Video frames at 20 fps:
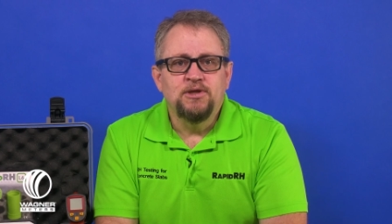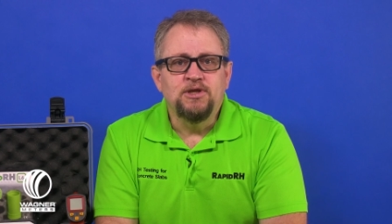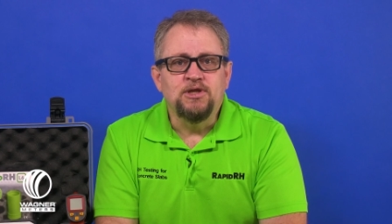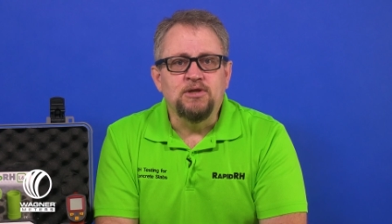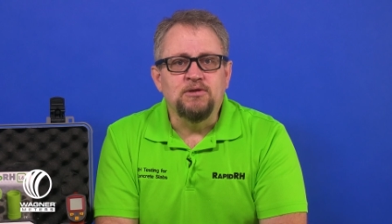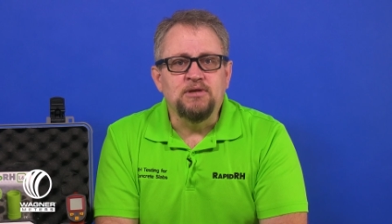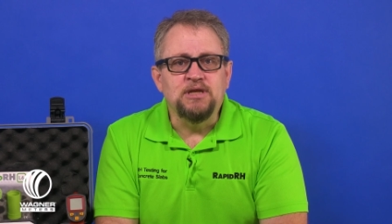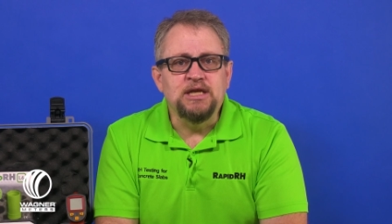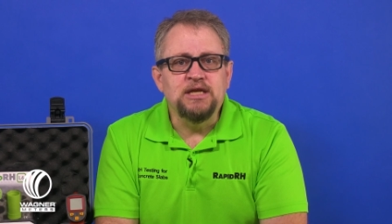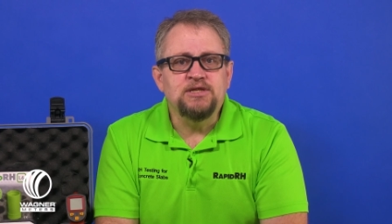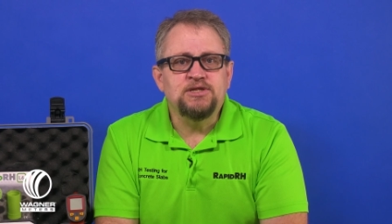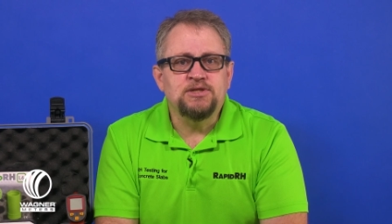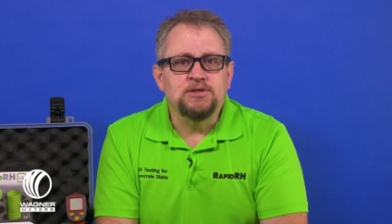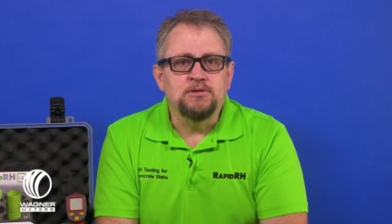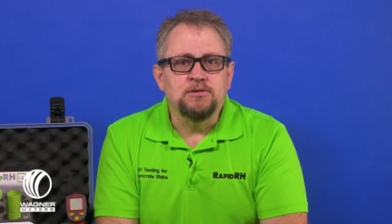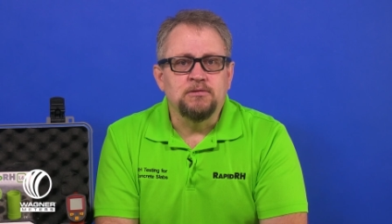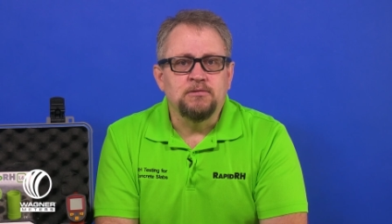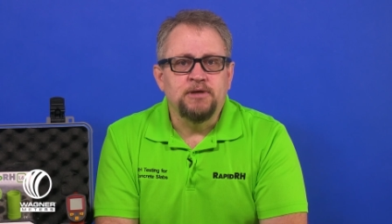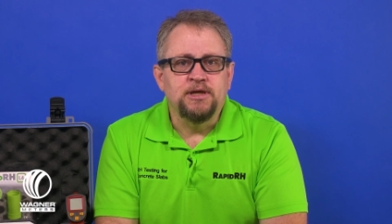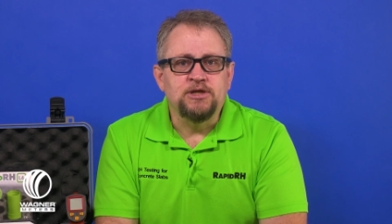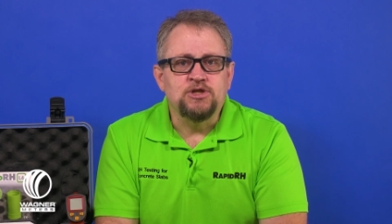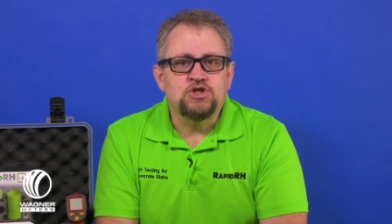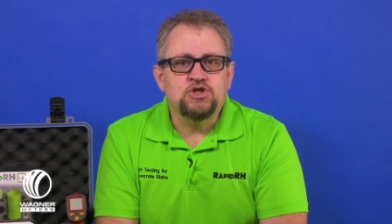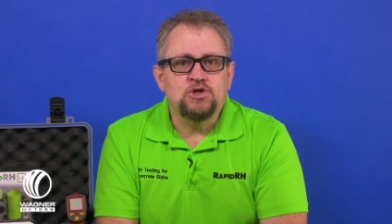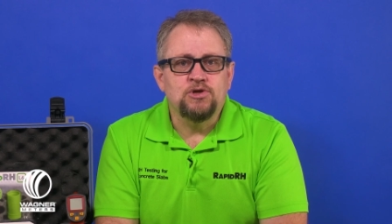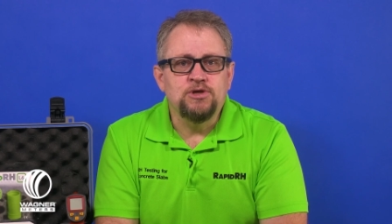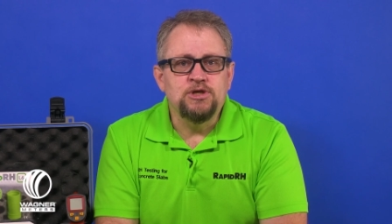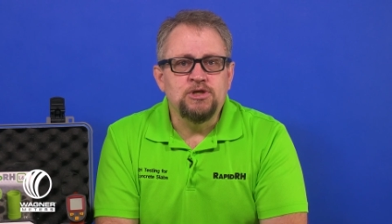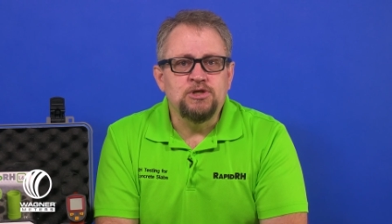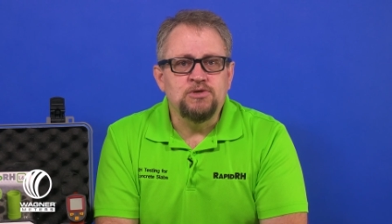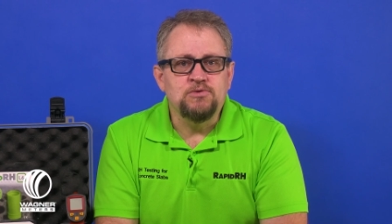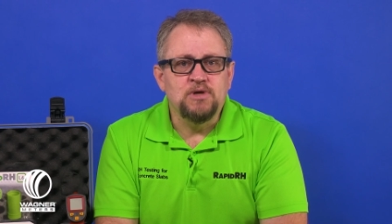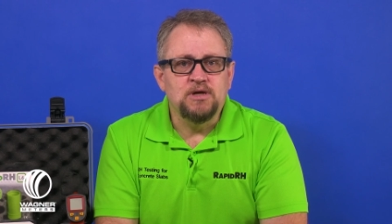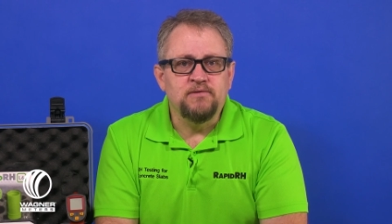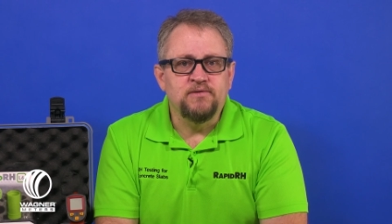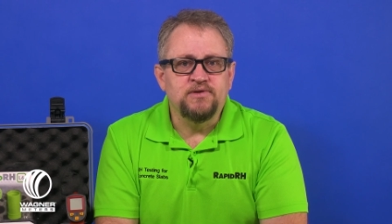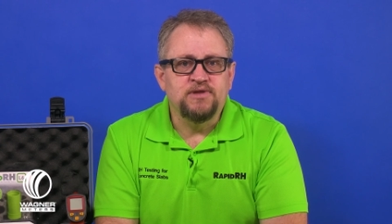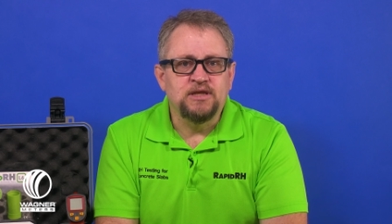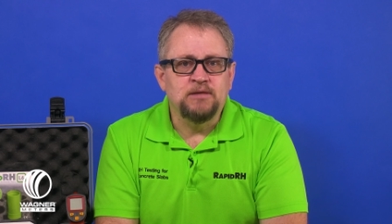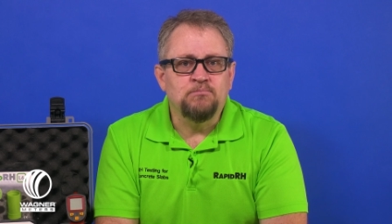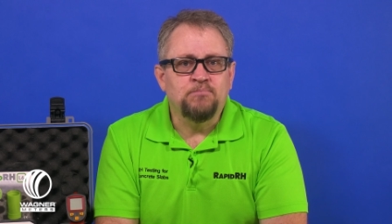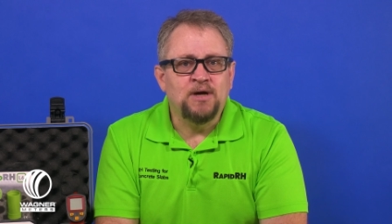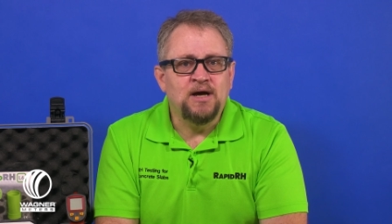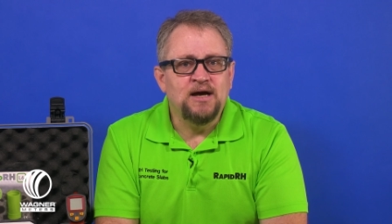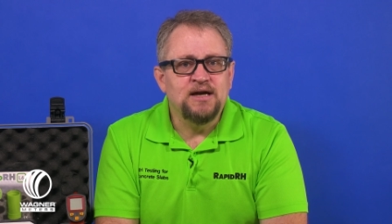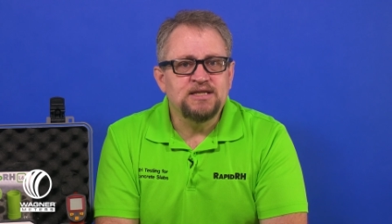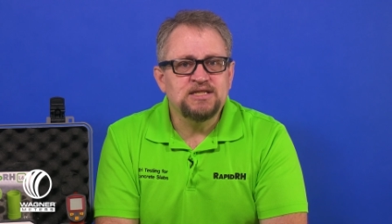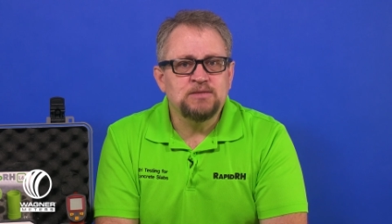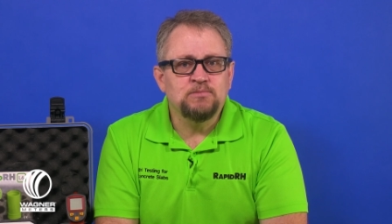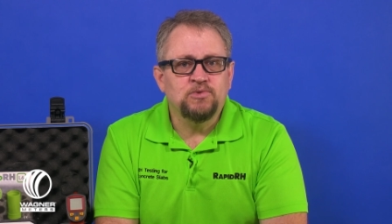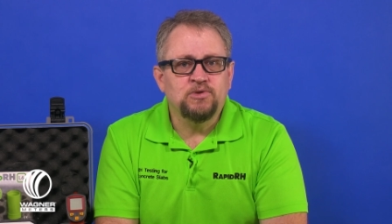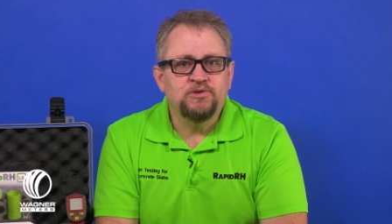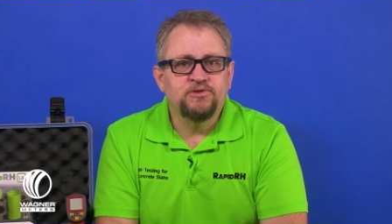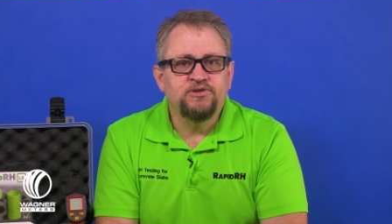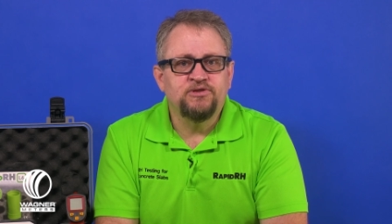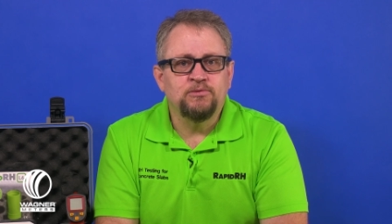You need to ensure you do everything possible